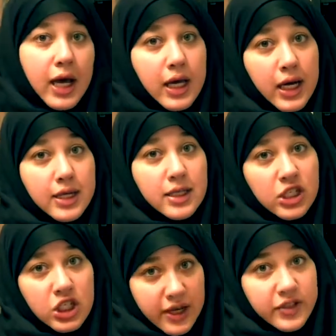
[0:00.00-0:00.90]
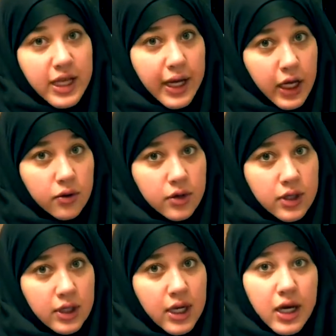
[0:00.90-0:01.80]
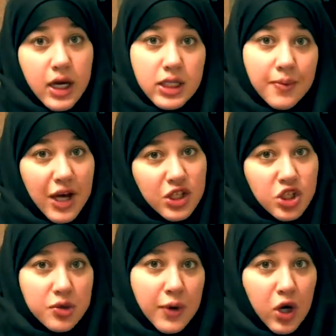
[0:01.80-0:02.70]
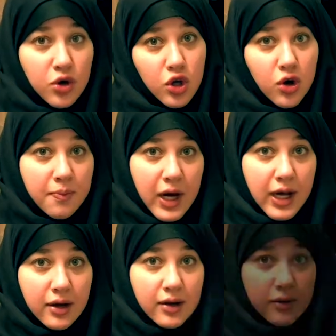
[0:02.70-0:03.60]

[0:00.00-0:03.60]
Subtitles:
because Chef Stego is about to blow your mind.